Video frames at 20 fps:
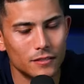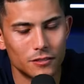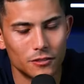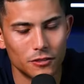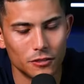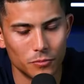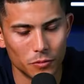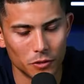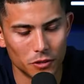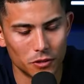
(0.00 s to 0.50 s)

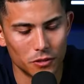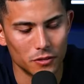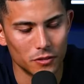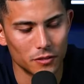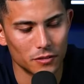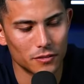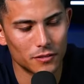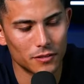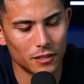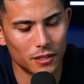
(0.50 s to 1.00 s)
Super
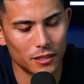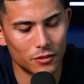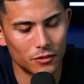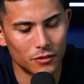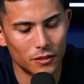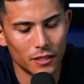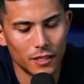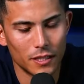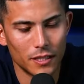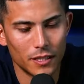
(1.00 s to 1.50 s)
cool. So
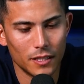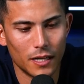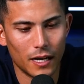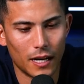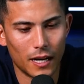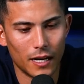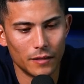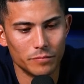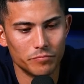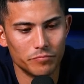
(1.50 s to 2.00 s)

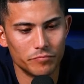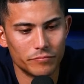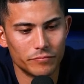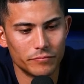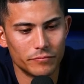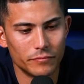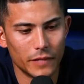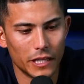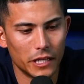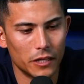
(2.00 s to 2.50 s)
um,
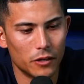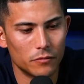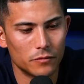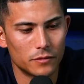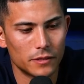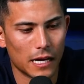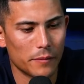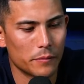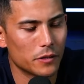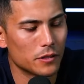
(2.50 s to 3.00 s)
you know,
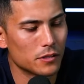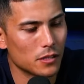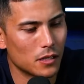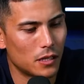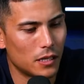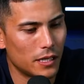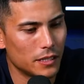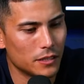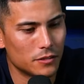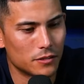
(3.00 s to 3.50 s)
time goes
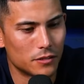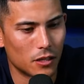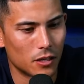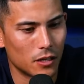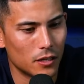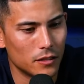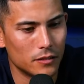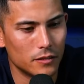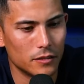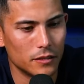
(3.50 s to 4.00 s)
on, you
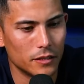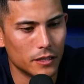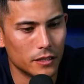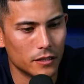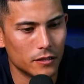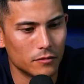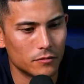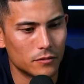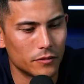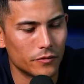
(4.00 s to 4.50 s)
start, you
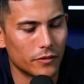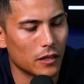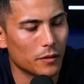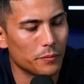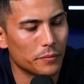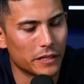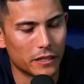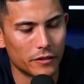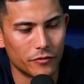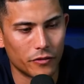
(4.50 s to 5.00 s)
know,
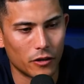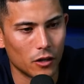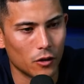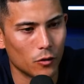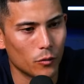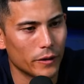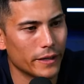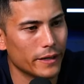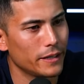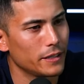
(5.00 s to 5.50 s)
developing a
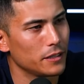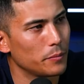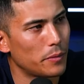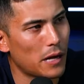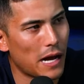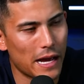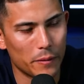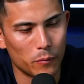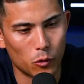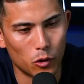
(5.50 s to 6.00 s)
following, you're
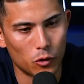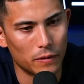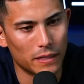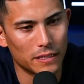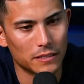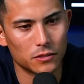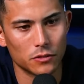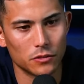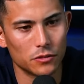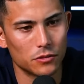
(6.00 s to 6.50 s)
buying more
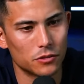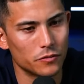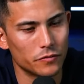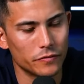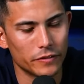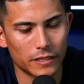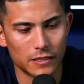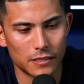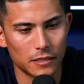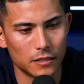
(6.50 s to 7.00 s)
rentals, you're
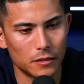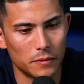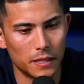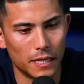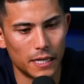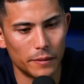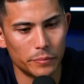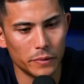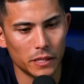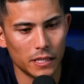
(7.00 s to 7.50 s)
fixing them
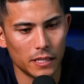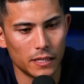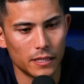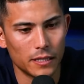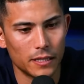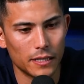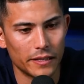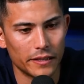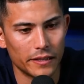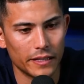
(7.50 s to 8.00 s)
up.
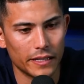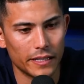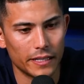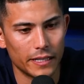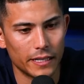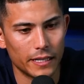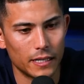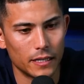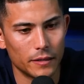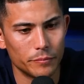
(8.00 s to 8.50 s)
And then
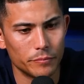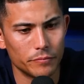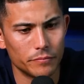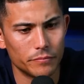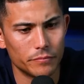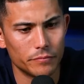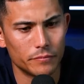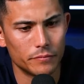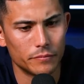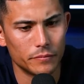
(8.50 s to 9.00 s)
um,
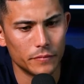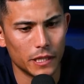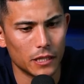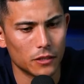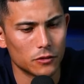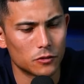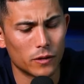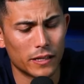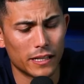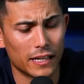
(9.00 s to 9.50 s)
you know,
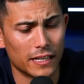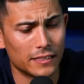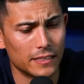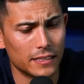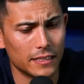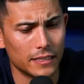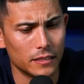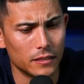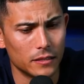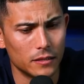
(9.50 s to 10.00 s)

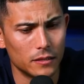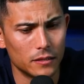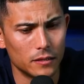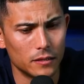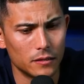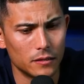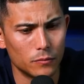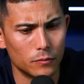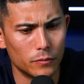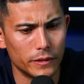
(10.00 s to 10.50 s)
2019,
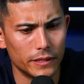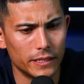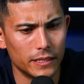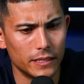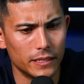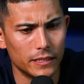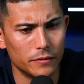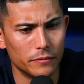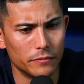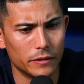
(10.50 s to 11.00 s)

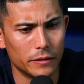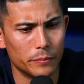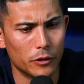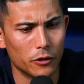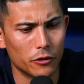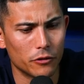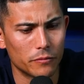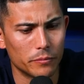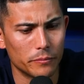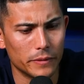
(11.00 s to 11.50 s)
we we
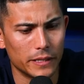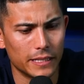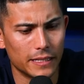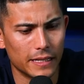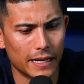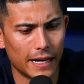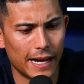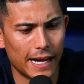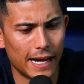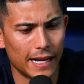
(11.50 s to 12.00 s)
both meet
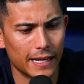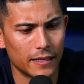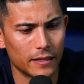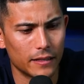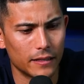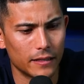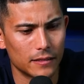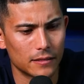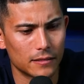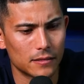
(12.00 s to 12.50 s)
at
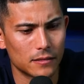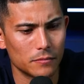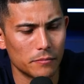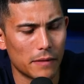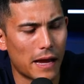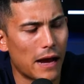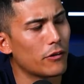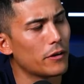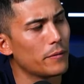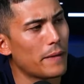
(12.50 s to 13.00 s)
this
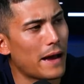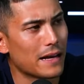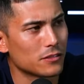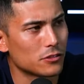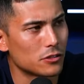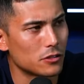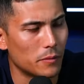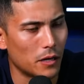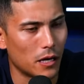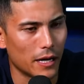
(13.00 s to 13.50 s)
Maui
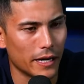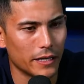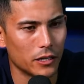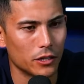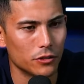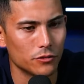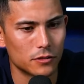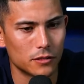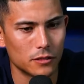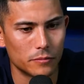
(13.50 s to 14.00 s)
mastermind
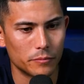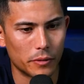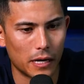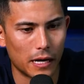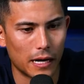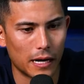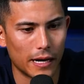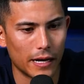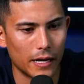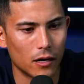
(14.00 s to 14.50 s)
hosted
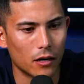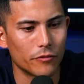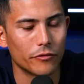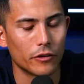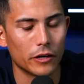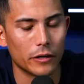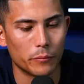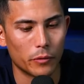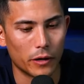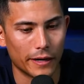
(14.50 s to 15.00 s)
by our
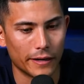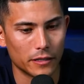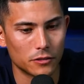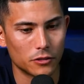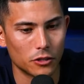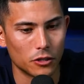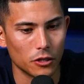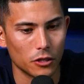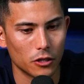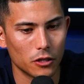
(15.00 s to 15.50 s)
friend Brandon
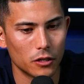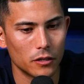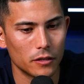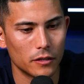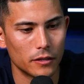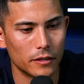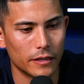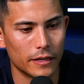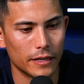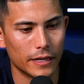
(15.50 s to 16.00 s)
Turner,
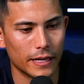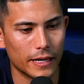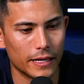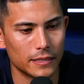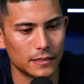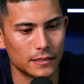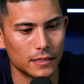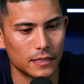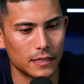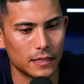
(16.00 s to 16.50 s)
mm-hmm.
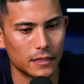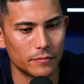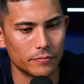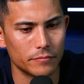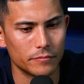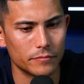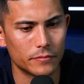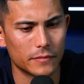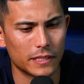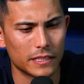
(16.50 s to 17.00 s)
and
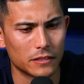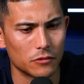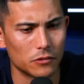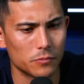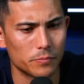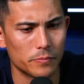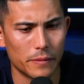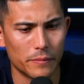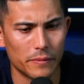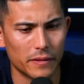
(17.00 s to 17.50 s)
um, I think
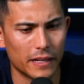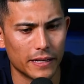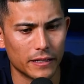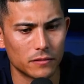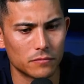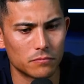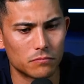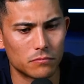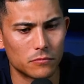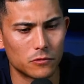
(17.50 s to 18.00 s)
there's maybe like
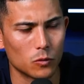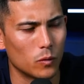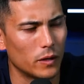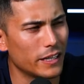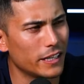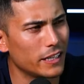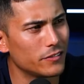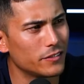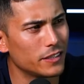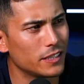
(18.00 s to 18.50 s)

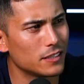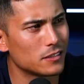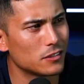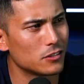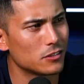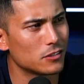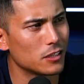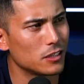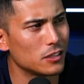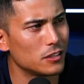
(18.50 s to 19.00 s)
20 of us or
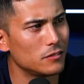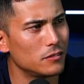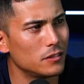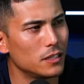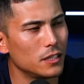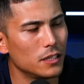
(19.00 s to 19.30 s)
so yeah.